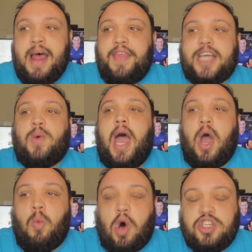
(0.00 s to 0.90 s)
That's why
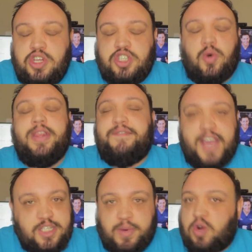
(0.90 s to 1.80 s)
I want you to join the
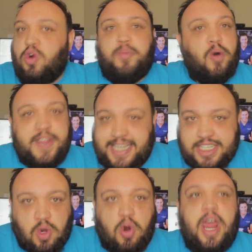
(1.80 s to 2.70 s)
Facebook group or the
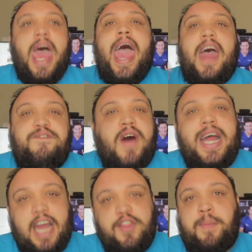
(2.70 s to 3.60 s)
Discord and
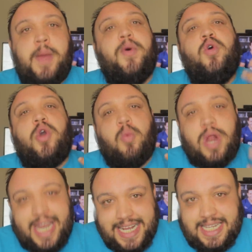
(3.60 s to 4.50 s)
find other people who can
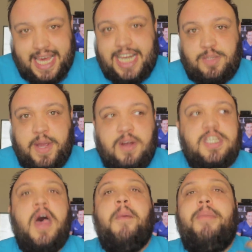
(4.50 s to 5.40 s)
relate to that
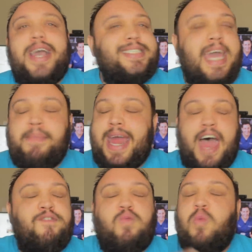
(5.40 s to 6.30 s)
experience because they might
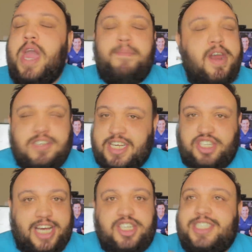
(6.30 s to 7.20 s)
have way better
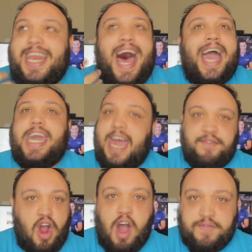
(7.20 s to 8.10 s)
suggestions than I could
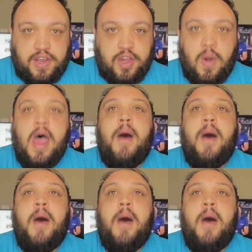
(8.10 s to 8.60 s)
ever offer you